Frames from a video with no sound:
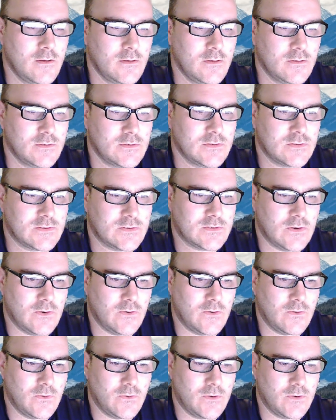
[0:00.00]

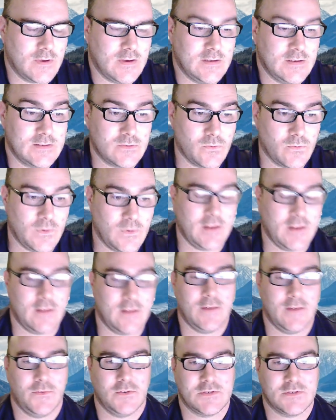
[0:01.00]
so his reading
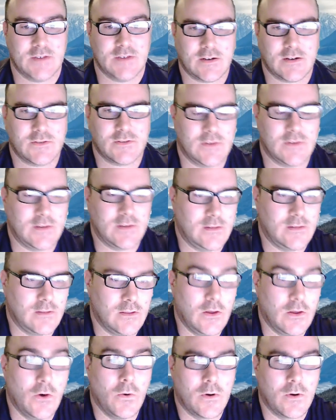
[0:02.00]
level is actually
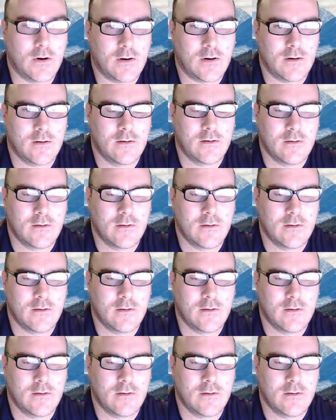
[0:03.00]
lower